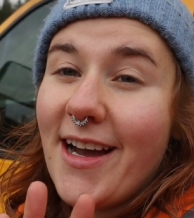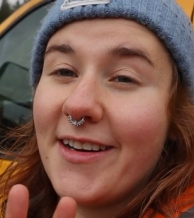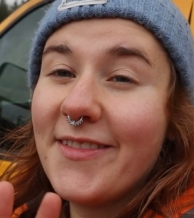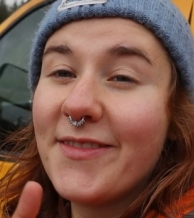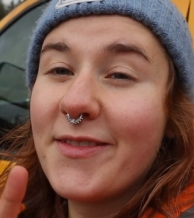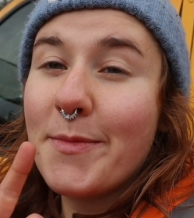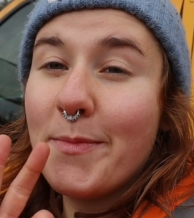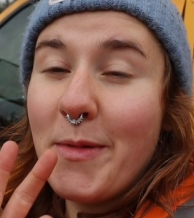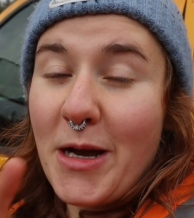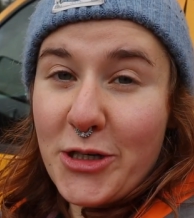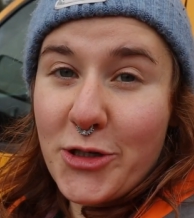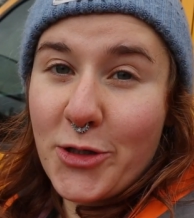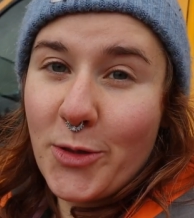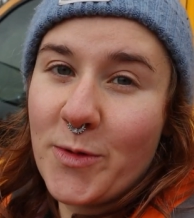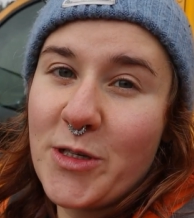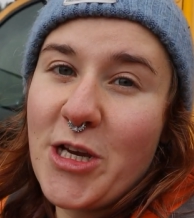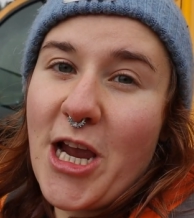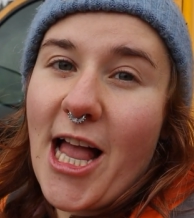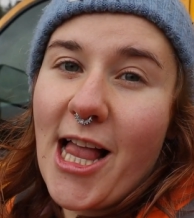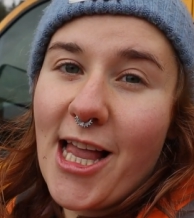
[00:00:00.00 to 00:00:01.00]
of the
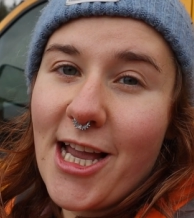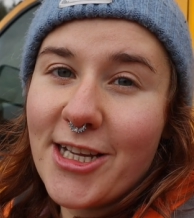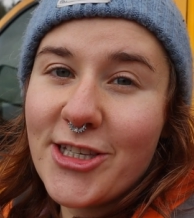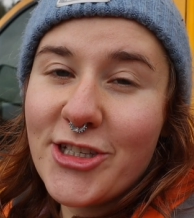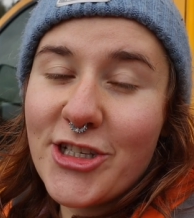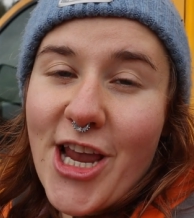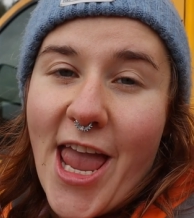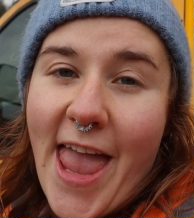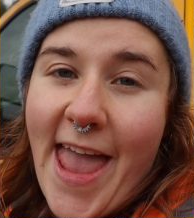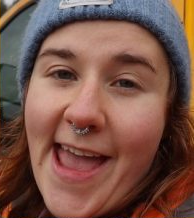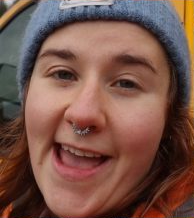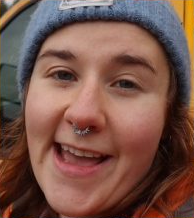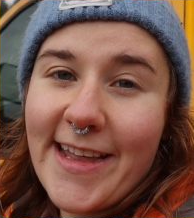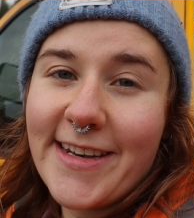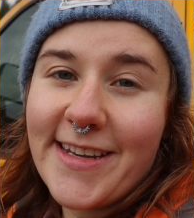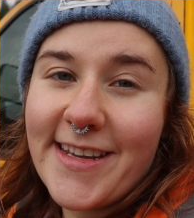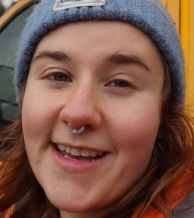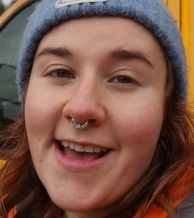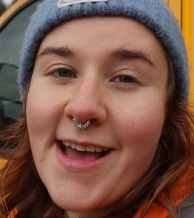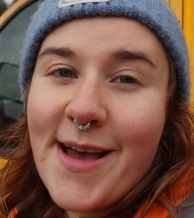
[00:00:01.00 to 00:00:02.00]
Mushroom Challenge,
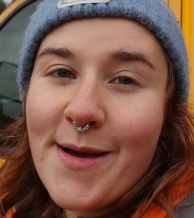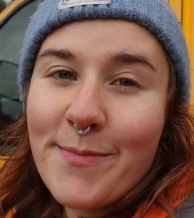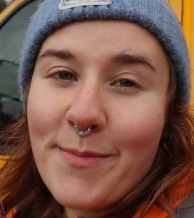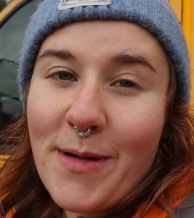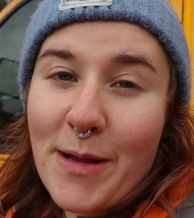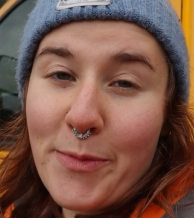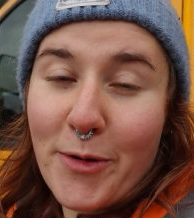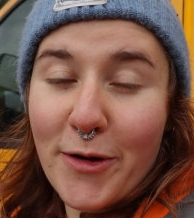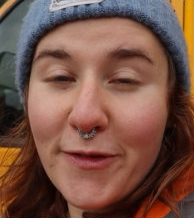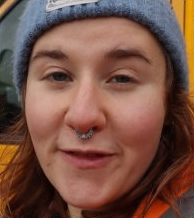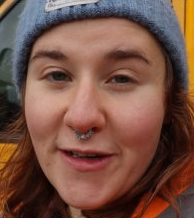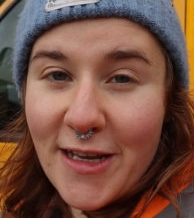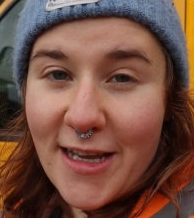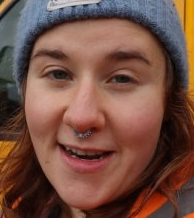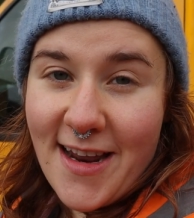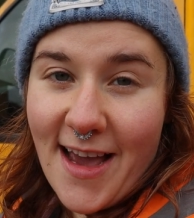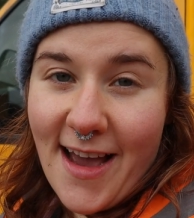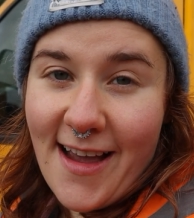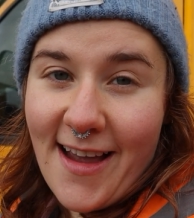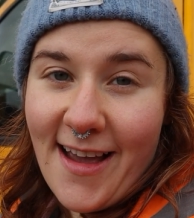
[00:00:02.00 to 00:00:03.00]
and my boyfriend
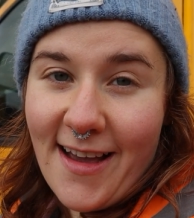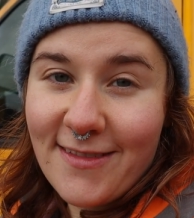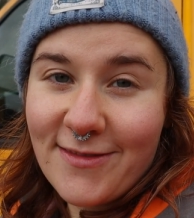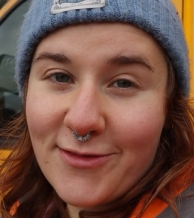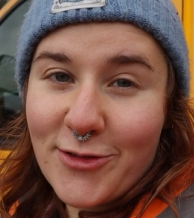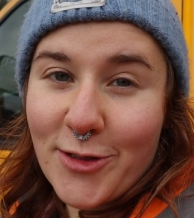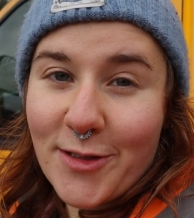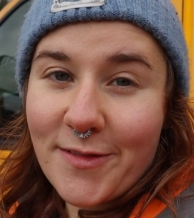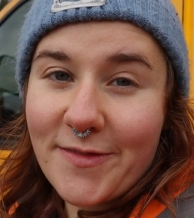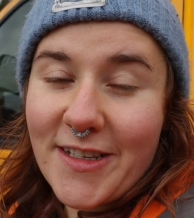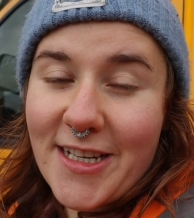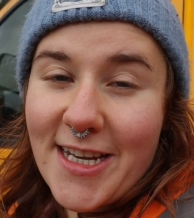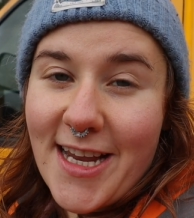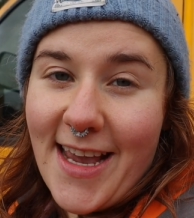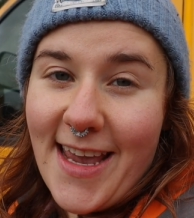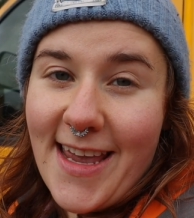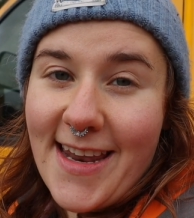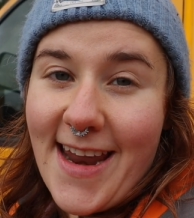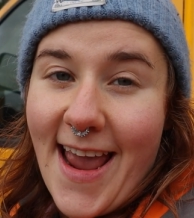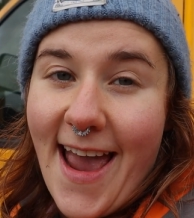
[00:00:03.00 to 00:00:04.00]
and I have driven
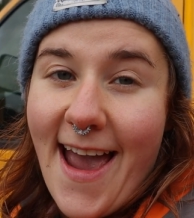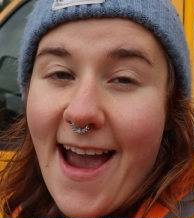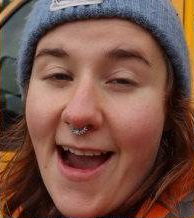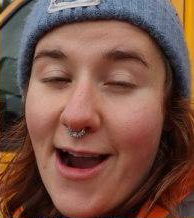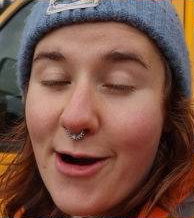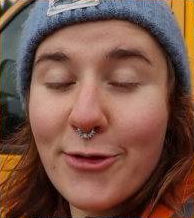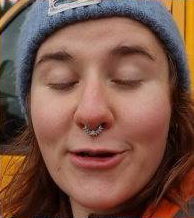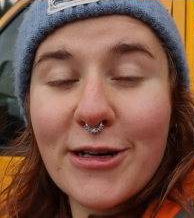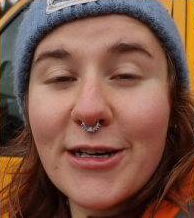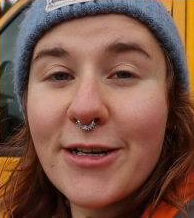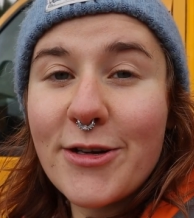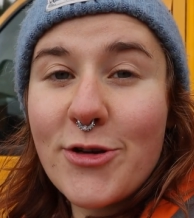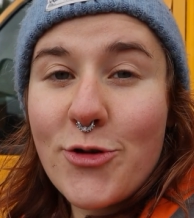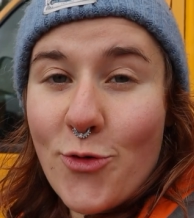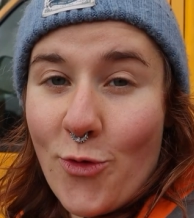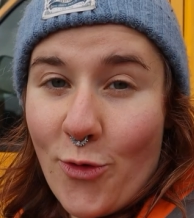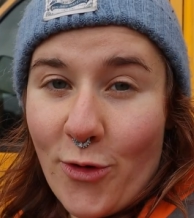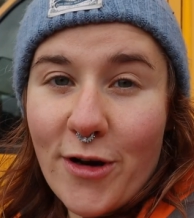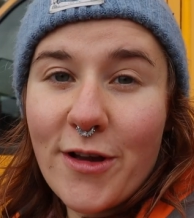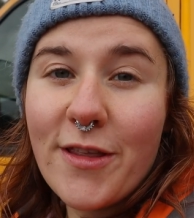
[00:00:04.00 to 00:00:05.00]
an hour
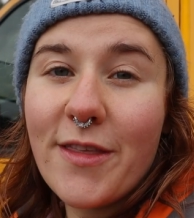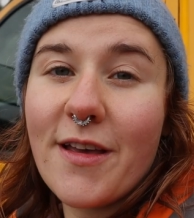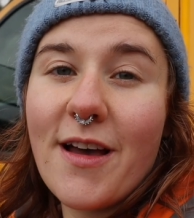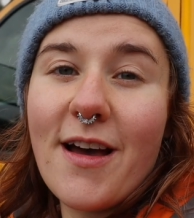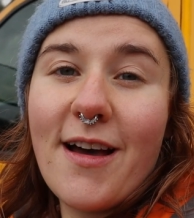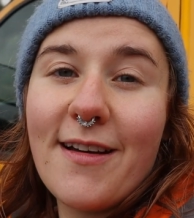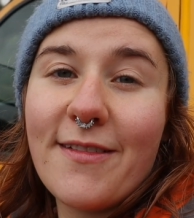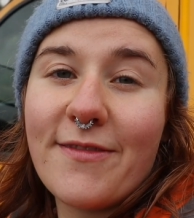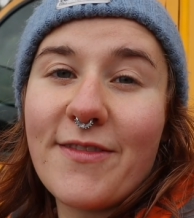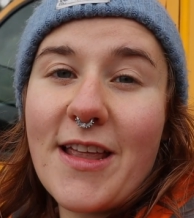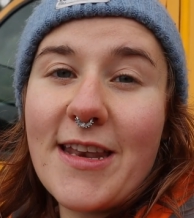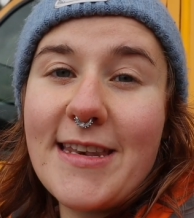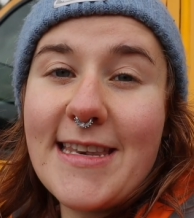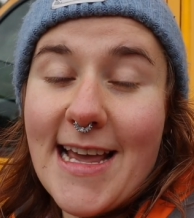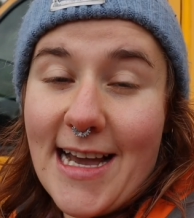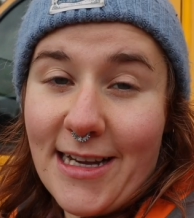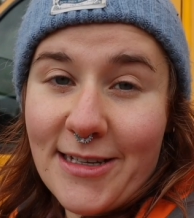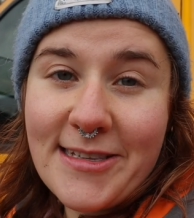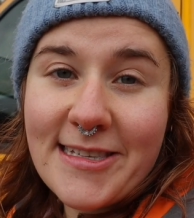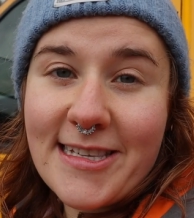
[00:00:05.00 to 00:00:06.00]
north of
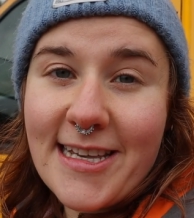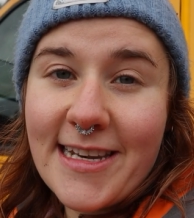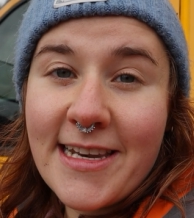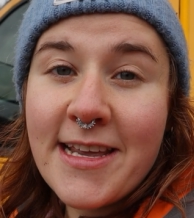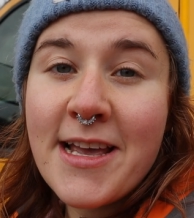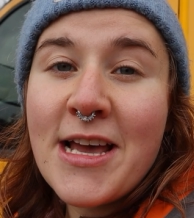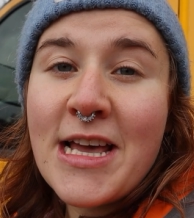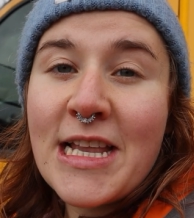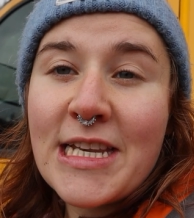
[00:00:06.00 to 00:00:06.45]
Nelson